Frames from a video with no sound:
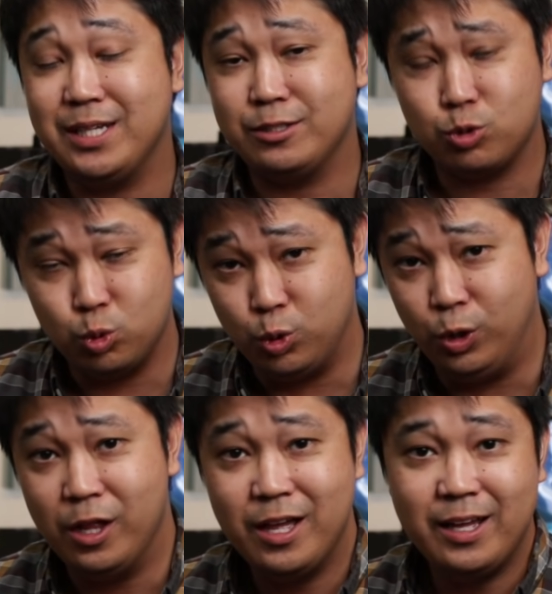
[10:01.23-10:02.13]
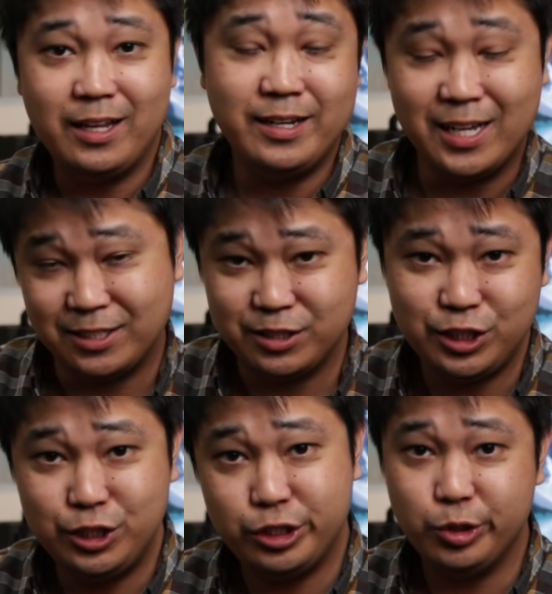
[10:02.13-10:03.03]
that school doesn't
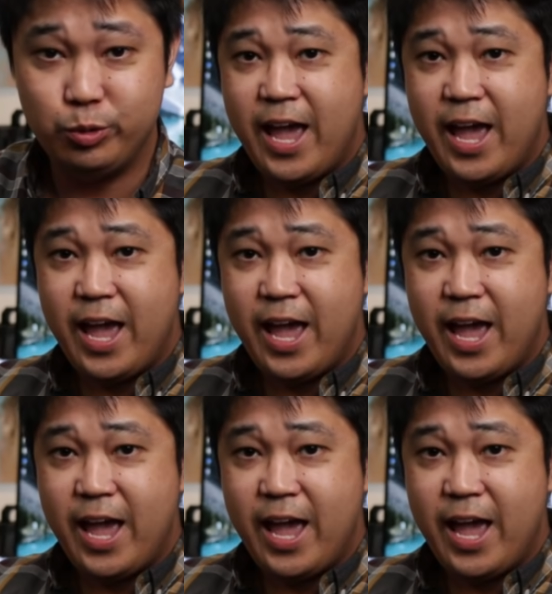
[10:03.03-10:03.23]
teach you.